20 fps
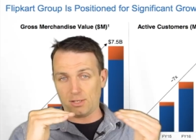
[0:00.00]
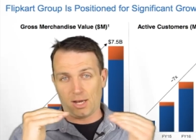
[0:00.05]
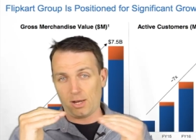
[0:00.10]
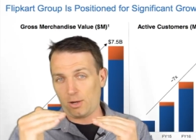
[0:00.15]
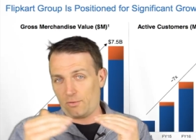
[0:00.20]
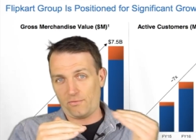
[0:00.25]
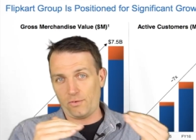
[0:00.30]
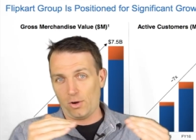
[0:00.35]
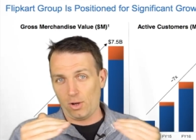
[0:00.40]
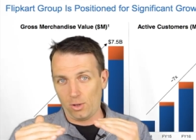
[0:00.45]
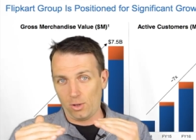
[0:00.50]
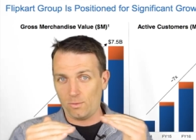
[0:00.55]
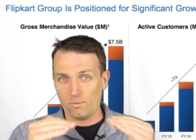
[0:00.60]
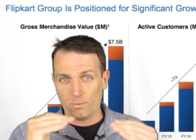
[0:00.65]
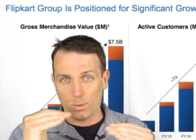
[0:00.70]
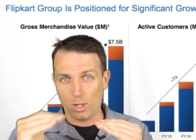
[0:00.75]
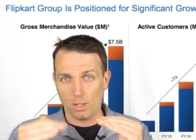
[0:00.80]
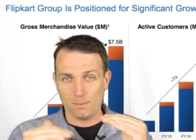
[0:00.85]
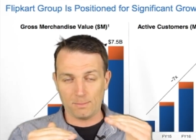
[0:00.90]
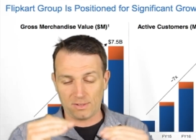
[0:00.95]
I follow
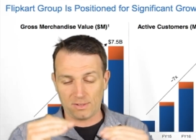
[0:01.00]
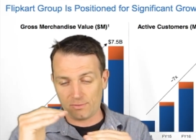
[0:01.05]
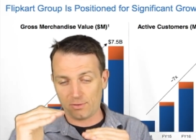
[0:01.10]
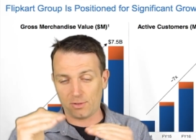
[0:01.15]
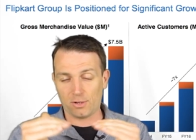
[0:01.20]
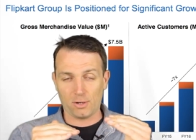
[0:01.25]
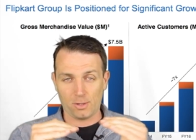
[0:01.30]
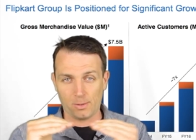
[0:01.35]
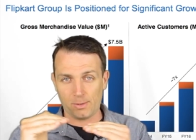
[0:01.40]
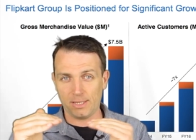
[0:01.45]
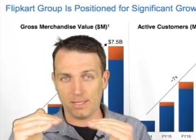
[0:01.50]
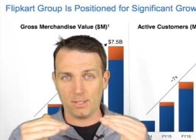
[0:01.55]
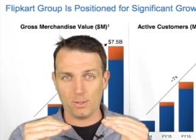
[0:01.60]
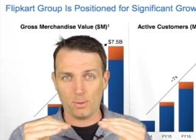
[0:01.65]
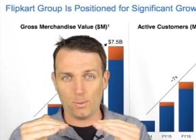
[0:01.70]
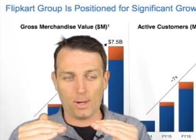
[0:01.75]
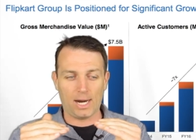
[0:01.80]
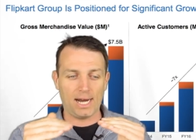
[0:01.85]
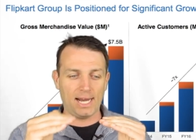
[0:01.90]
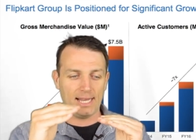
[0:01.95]
Walmart for already a
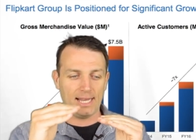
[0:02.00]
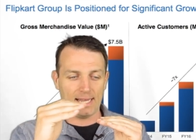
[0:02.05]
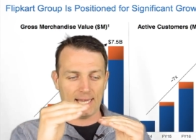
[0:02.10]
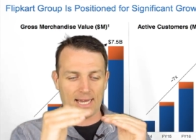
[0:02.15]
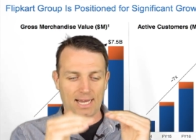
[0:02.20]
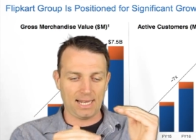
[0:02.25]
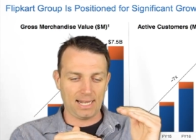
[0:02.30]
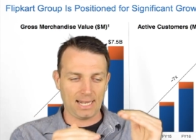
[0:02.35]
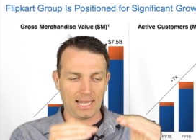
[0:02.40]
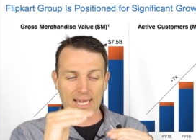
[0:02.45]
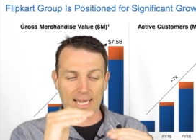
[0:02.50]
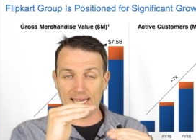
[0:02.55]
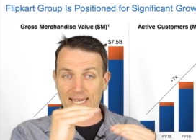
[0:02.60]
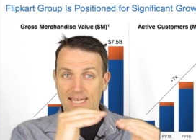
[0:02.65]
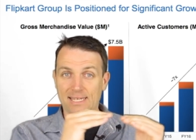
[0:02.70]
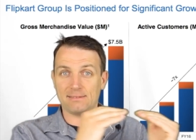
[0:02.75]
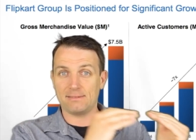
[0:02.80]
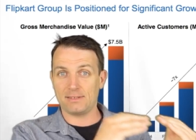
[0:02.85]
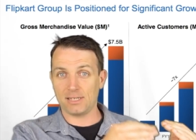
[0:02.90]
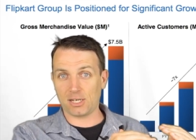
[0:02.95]
while. I
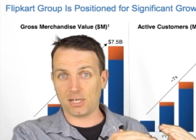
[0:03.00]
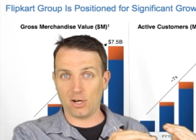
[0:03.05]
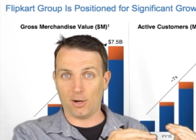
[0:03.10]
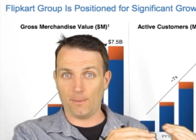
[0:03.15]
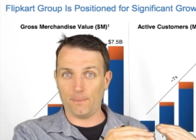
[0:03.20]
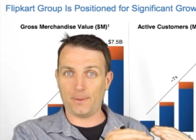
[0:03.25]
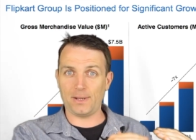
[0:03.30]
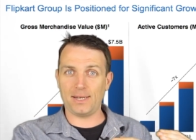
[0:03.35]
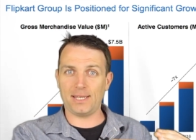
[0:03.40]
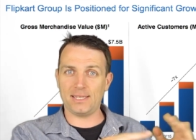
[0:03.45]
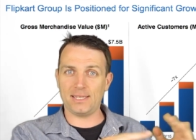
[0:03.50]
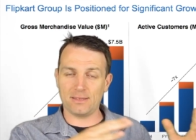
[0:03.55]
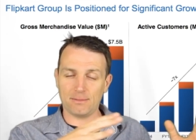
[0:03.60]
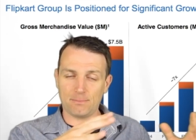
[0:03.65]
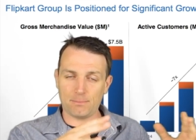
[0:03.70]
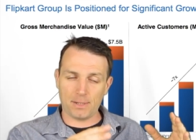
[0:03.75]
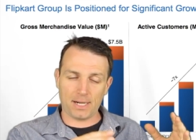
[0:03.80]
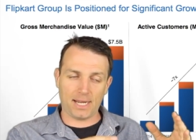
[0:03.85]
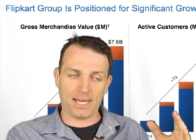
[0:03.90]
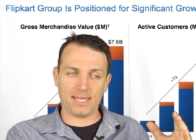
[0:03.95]
like the company, the
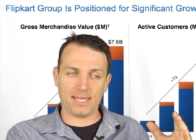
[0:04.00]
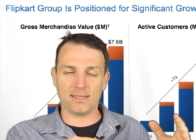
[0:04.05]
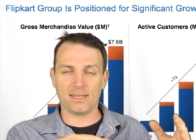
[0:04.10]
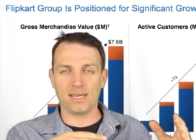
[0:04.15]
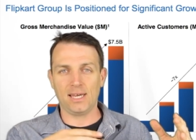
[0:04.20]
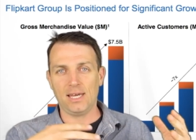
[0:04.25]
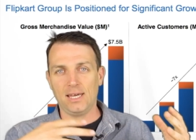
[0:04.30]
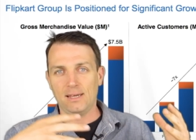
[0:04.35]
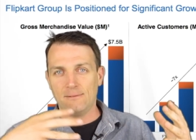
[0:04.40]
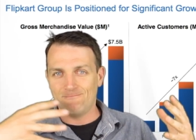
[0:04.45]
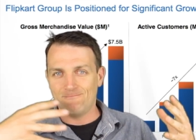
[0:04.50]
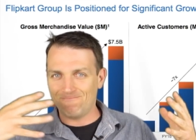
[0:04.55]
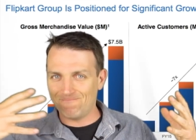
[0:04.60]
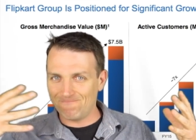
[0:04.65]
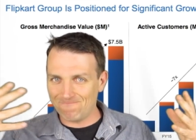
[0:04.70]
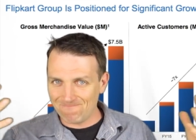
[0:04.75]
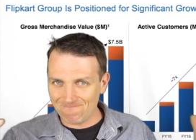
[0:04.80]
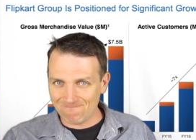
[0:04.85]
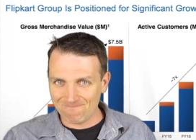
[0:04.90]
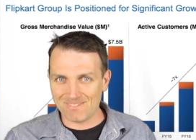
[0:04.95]
brand,
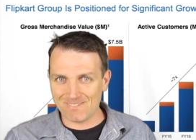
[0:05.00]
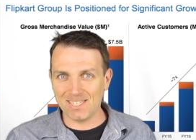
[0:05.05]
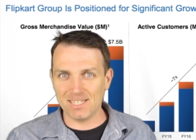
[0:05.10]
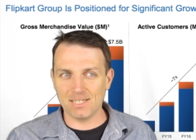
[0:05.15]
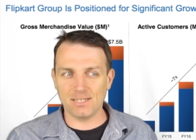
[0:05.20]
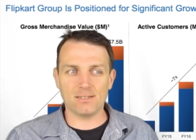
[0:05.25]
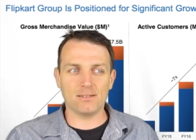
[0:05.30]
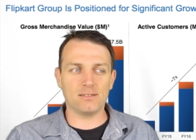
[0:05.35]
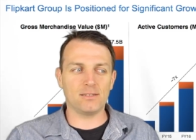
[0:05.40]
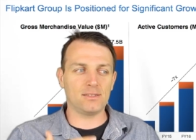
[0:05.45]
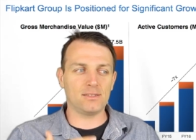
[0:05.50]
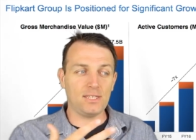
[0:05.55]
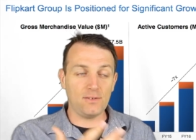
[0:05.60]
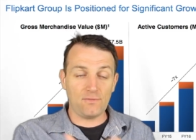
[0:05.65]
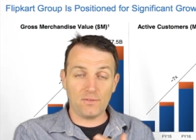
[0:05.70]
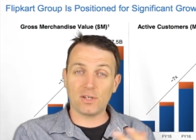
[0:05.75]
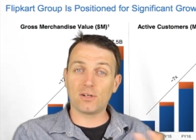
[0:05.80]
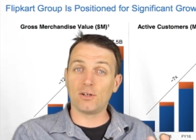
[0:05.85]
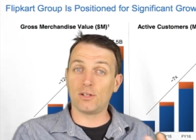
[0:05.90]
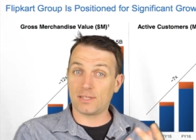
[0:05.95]
the
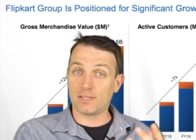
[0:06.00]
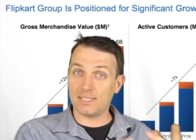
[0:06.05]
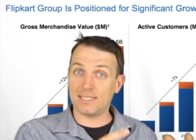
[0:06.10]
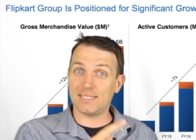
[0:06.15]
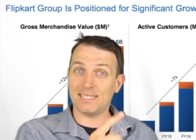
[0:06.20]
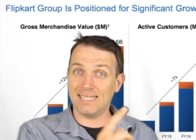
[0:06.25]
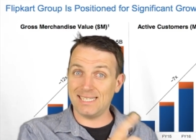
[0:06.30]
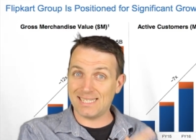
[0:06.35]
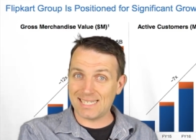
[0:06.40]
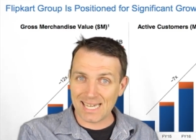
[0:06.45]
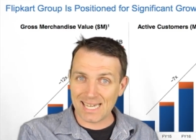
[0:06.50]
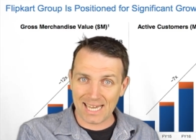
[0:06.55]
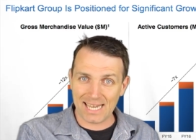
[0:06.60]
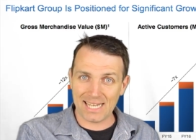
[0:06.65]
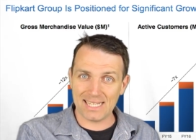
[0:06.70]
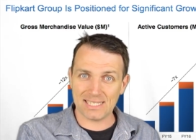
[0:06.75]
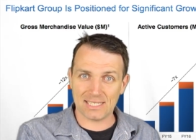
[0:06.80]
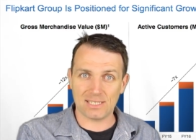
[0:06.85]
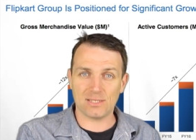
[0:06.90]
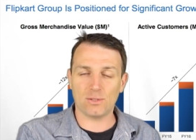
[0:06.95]
difficulties it
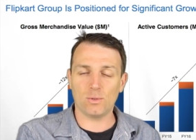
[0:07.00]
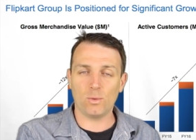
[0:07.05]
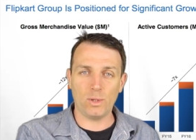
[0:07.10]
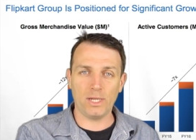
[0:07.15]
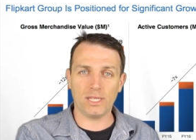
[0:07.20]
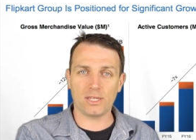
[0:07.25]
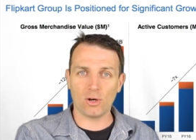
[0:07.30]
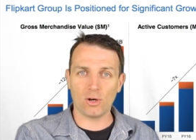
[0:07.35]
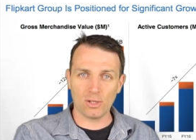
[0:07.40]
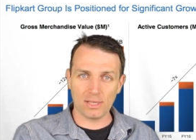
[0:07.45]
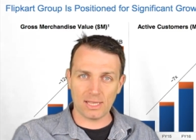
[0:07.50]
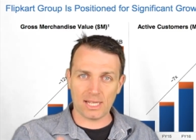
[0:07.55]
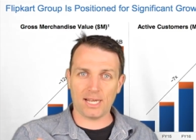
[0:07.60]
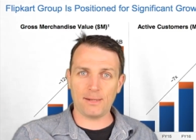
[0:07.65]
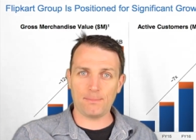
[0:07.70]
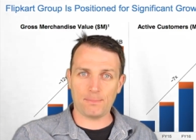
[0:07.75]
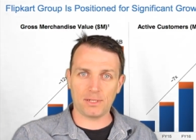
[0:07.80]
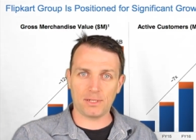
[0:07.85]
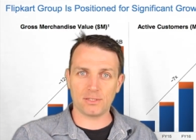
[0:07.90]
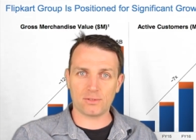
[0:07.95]
has with
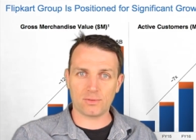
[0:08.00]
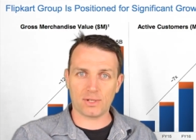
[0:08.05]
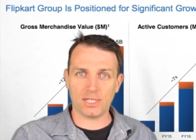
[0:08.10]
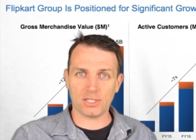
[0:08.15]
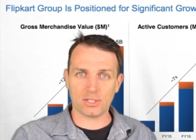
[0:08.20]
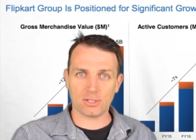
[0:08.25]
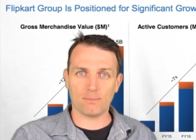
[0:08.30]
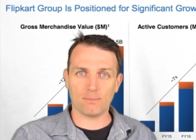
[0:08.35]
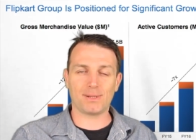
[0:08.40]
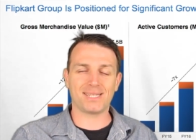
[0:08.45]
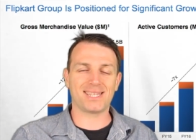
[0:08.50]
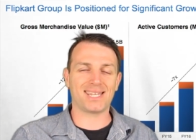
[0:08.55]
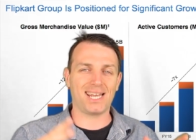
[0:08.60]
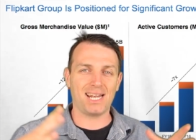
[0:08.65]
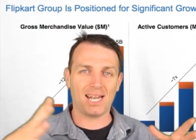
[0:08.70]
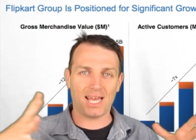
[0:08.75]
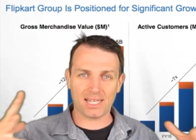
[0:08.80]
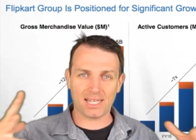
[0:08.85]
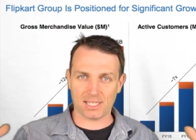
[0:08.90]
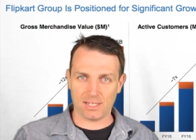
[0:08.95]
online penetration, but I
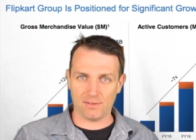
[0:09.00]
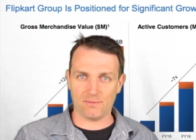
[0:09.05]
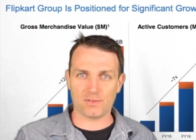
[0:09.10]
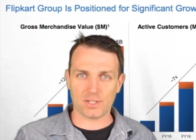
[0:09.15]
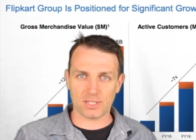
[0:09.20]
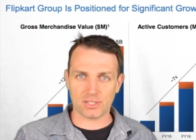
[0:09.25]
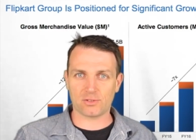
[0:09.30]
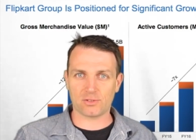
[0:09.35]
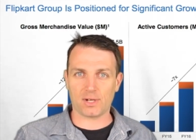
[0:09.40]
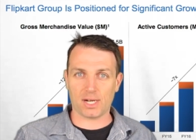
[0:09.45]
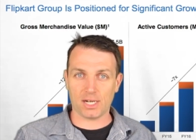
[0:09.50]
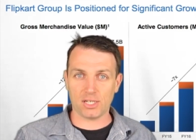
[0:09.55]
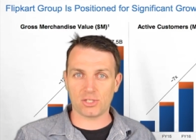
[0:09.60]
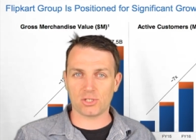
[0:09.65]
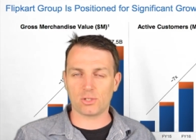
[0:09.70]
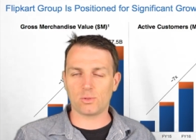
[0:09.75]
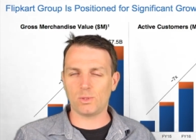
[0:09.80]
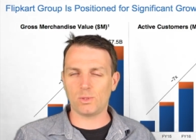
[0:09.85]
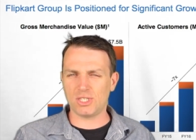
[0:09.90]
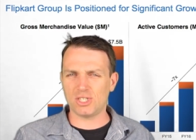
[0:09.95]
like the
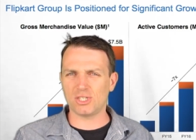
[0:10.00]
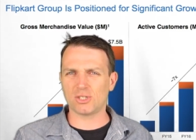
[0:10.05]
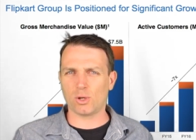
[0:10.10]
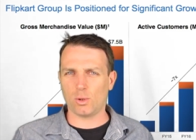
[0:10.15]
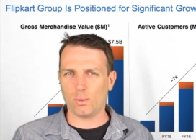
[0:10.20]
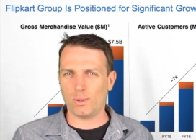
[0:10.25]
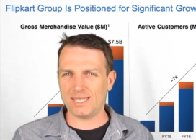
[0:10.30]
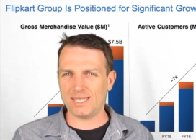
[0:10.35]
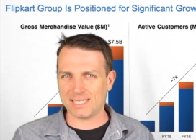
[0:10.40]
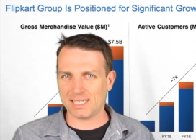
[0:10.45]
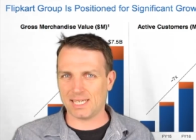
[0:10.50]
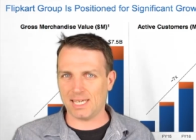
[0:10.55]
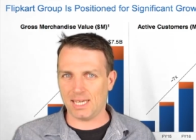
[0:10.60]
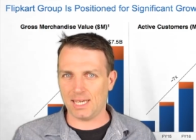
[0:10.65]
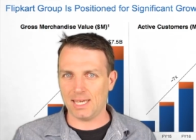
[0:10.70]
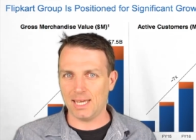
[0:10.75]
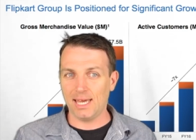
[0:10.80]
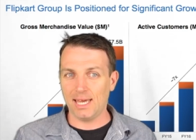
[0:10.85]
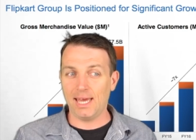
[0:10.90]
infrastructure, which is always key.